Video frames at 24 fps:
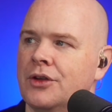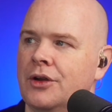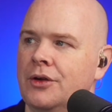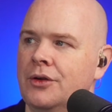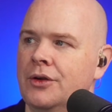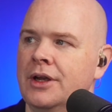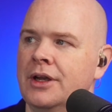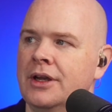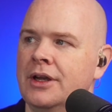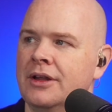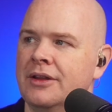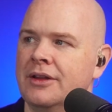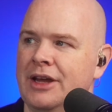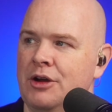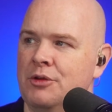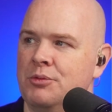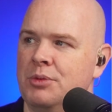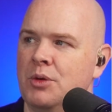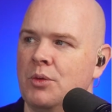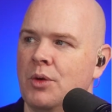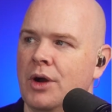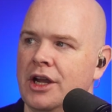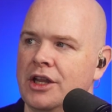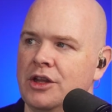So that
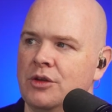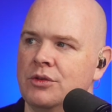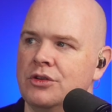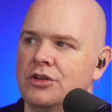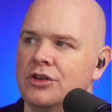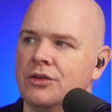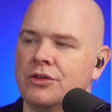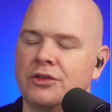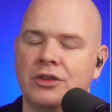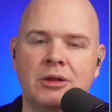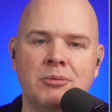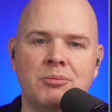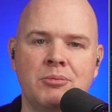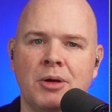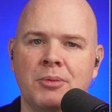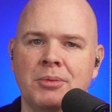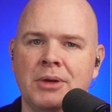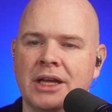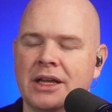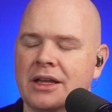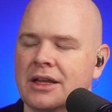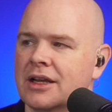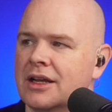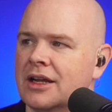would be why you would use the
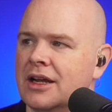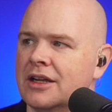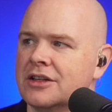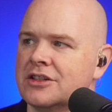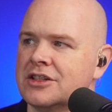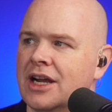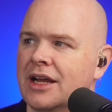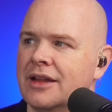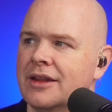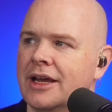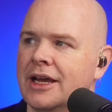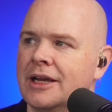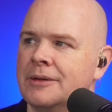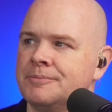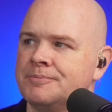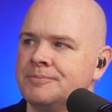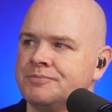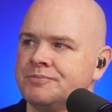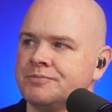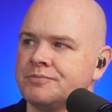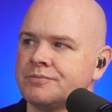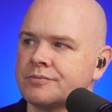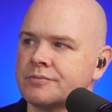public chat there.